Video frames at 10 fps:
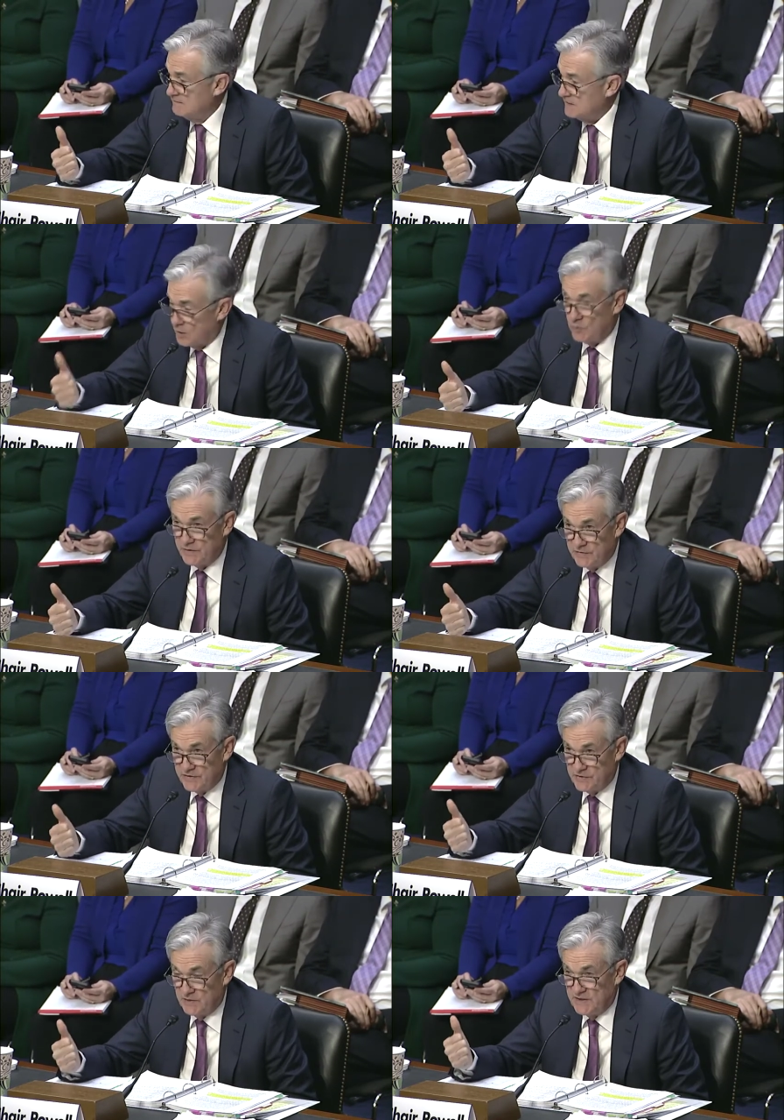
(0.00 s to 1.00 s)
lower
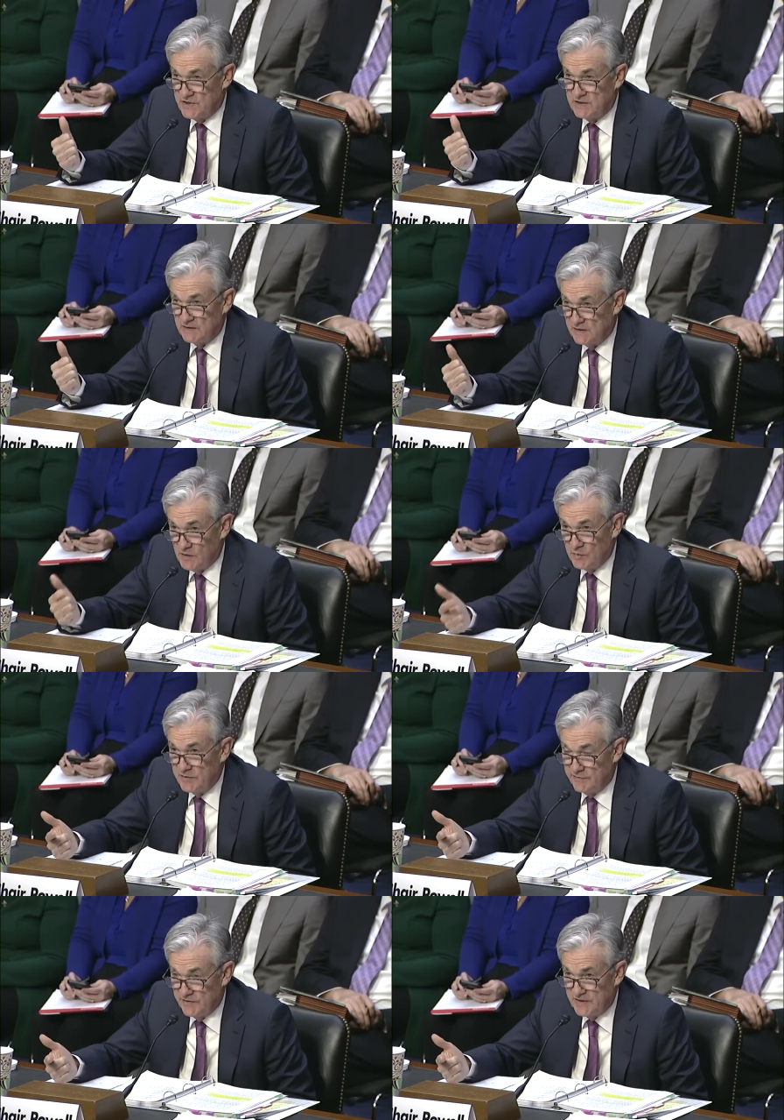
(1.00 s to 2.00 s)
interest rates, lower
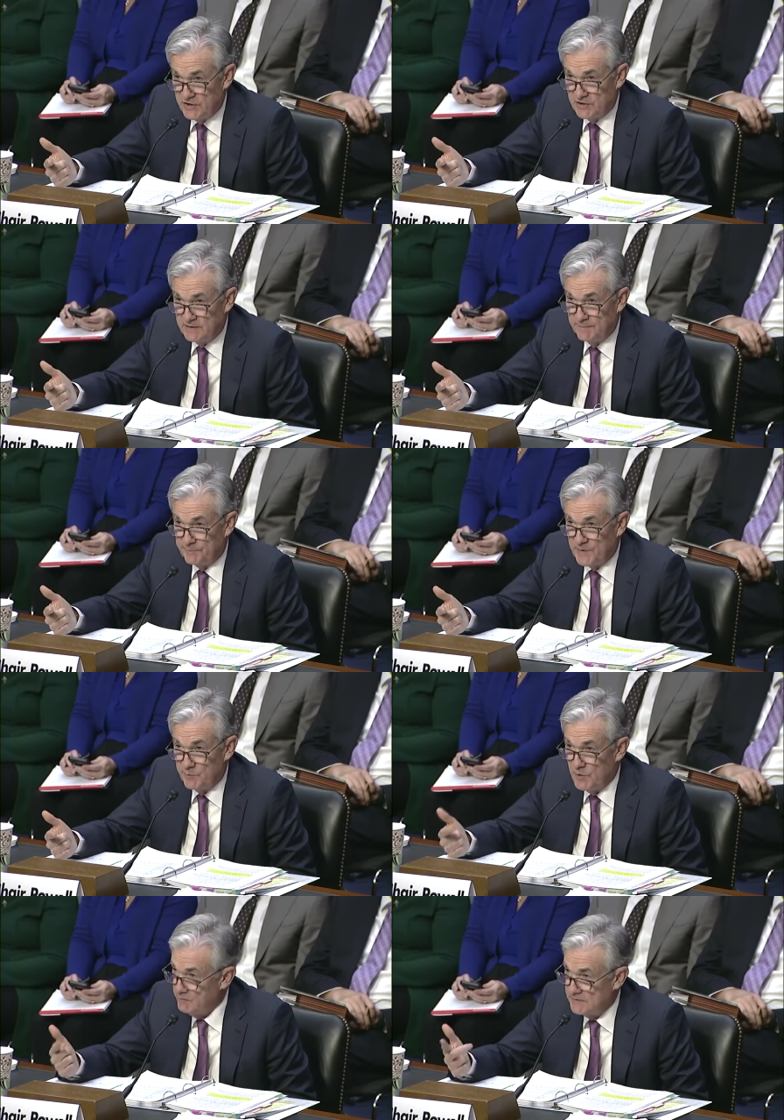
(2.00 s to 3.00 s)
inflation,
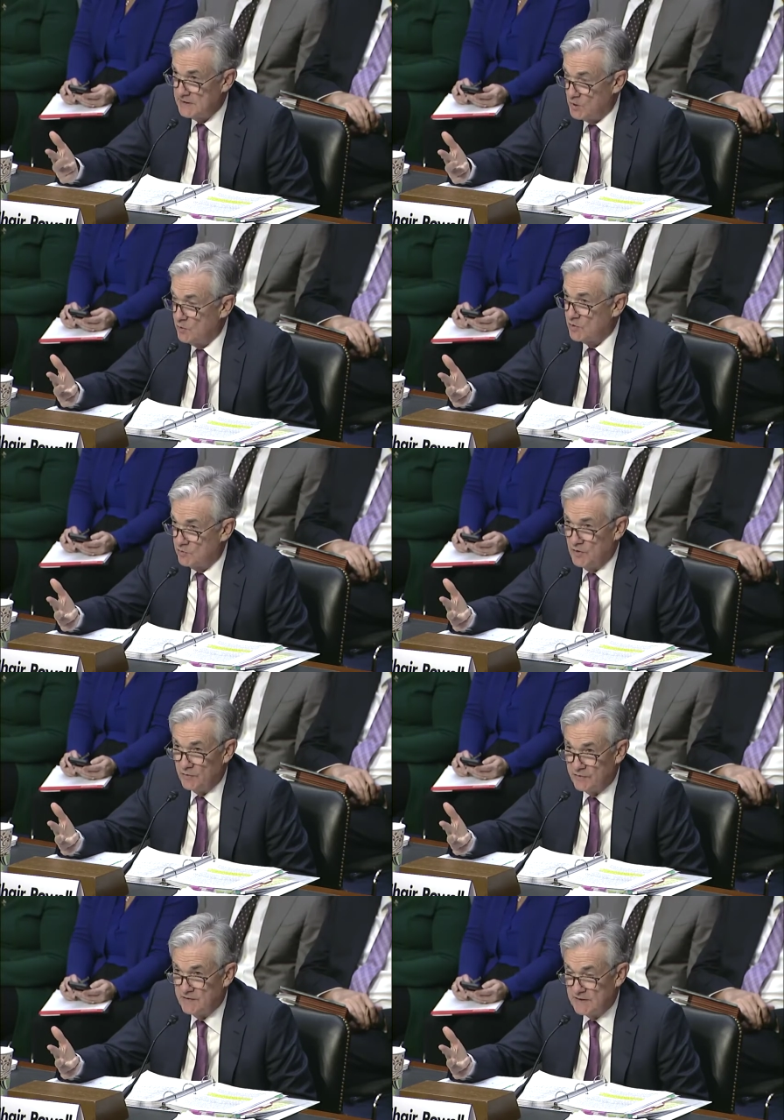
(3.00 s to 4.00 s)
probably lower
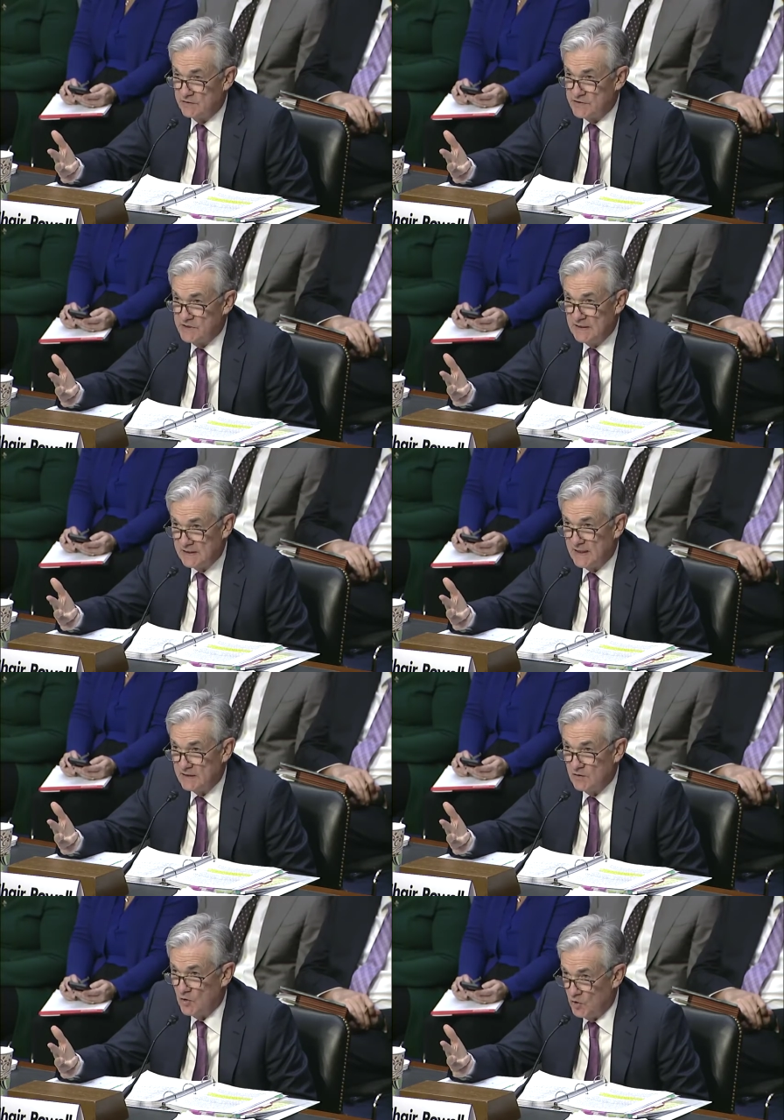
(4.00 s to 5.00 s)
growth, and you're seeing
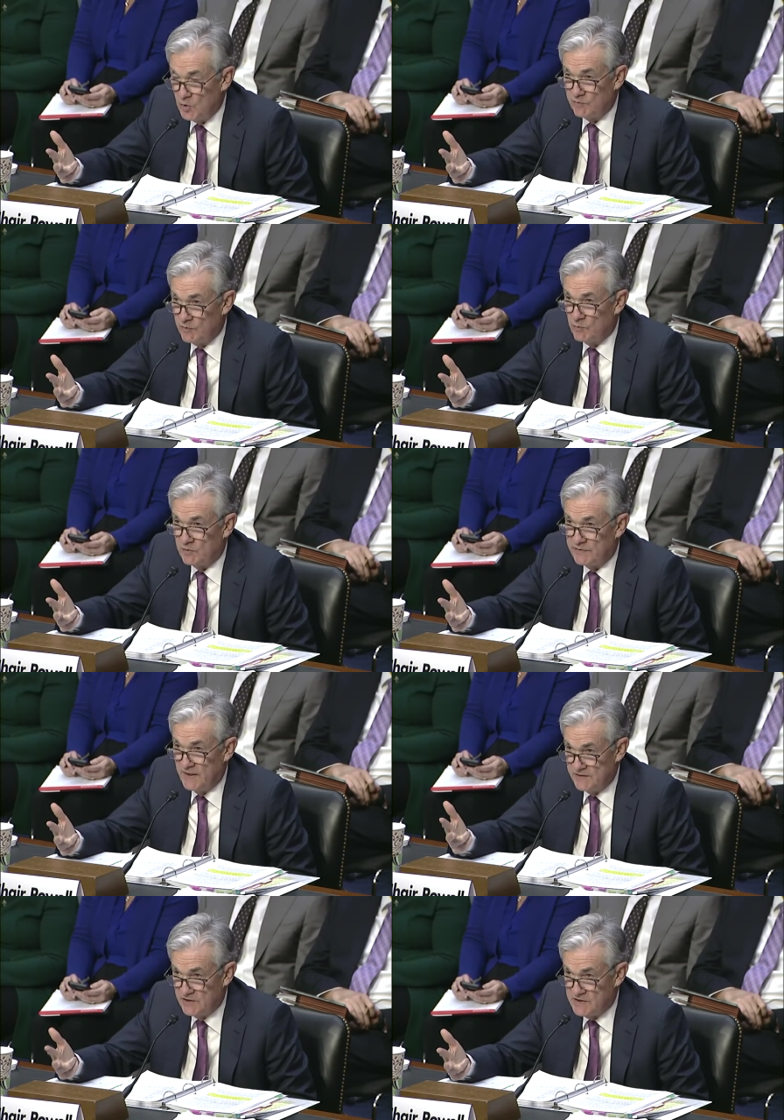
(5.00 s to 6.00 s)
that all over the world,
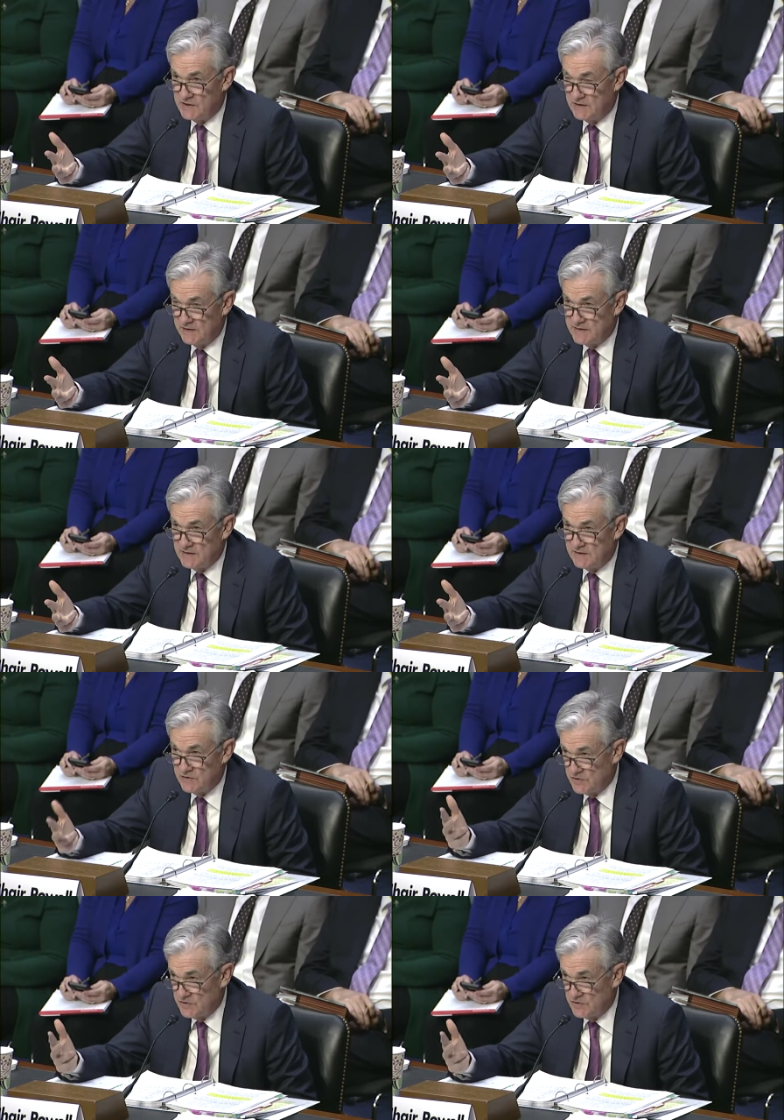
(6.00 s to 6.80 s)
not just in the United States.